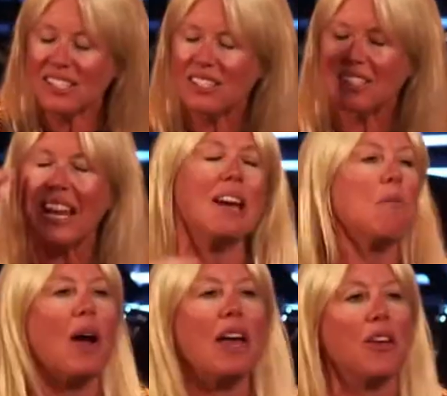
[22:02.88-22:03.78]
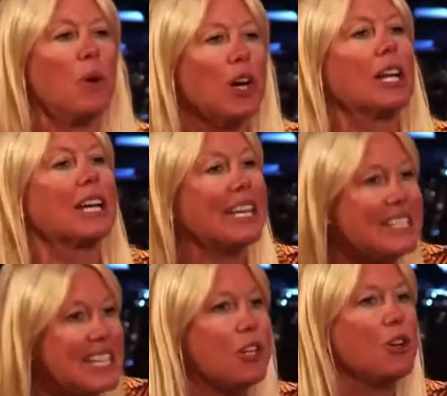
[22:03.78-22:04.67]
is the same way that we're going to
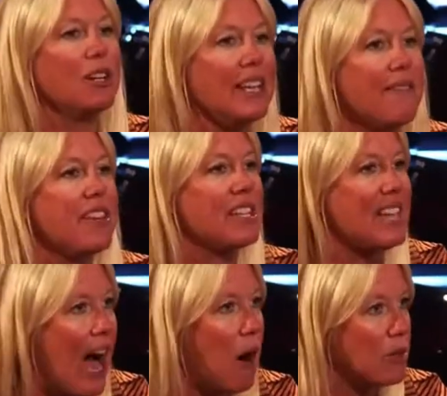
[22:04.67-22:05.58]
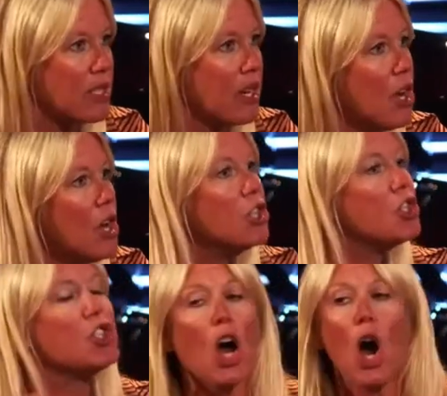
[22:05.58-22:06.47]
continue to live this out.
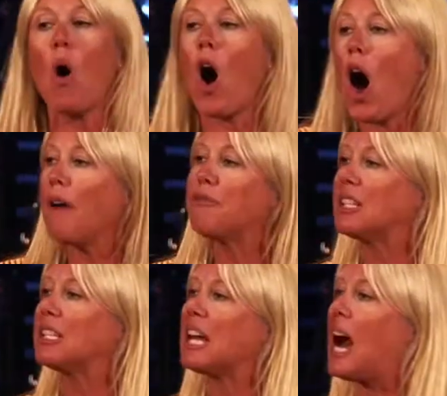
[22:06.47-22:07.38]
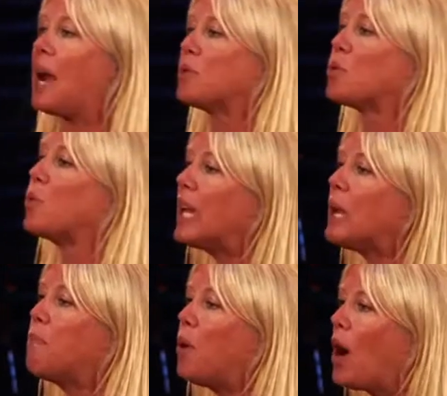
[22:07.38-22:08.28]
So oftentimes we
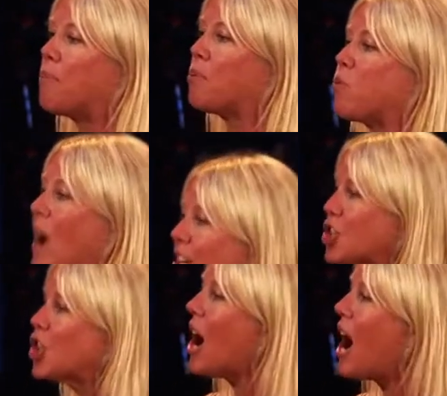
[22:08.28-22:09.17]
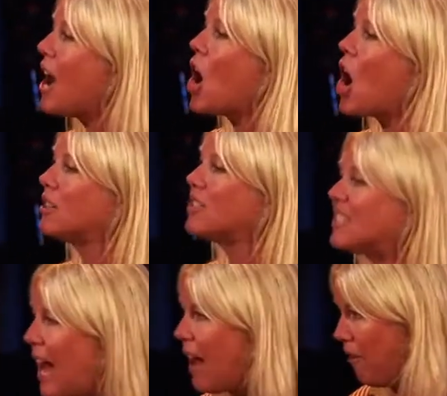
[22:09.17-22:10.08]
put pressure on
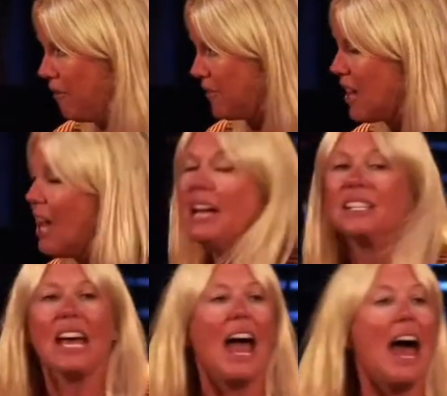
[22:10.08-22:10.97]
ourselves to